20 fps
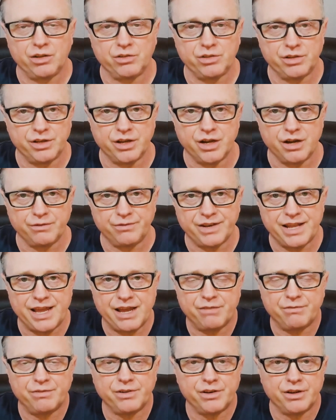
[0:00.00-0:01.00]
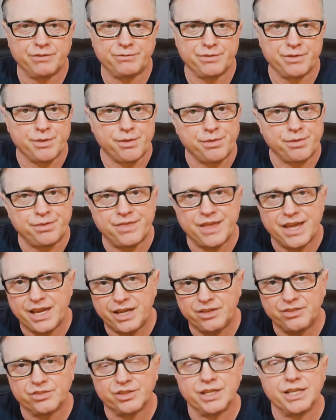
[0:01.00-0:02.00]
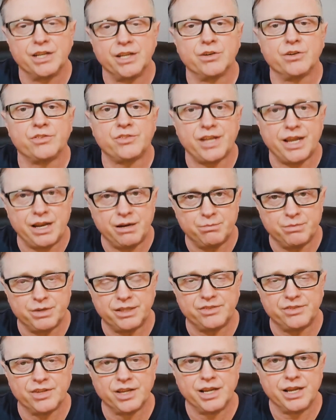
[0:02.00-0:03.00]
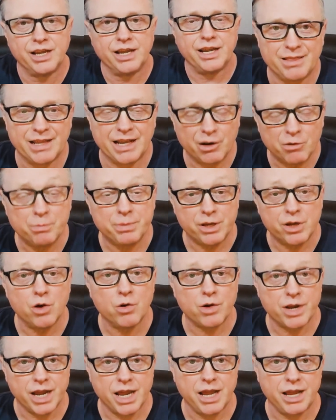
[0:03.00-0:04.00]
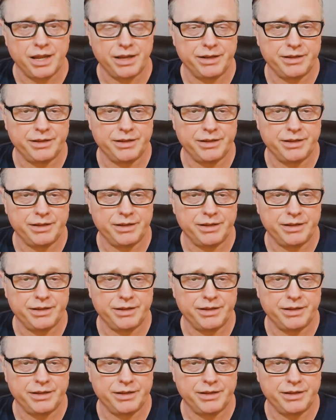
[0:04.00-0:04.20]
enough and have enough of the things and entertainment, that it'll be okay.